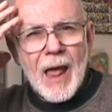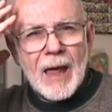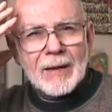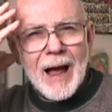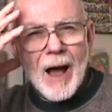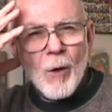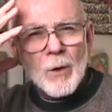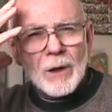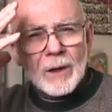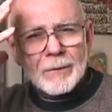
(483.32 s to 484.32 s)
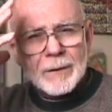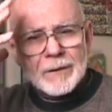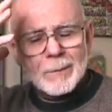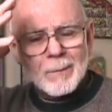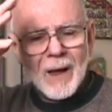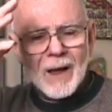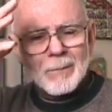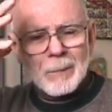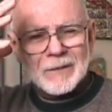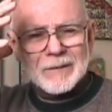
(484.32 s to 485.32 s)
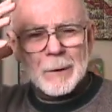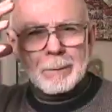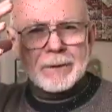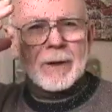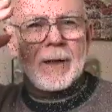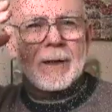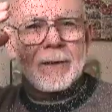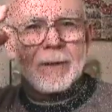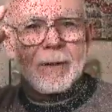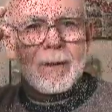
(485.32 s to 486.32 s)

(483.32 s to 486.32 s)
And out of his mind precipitated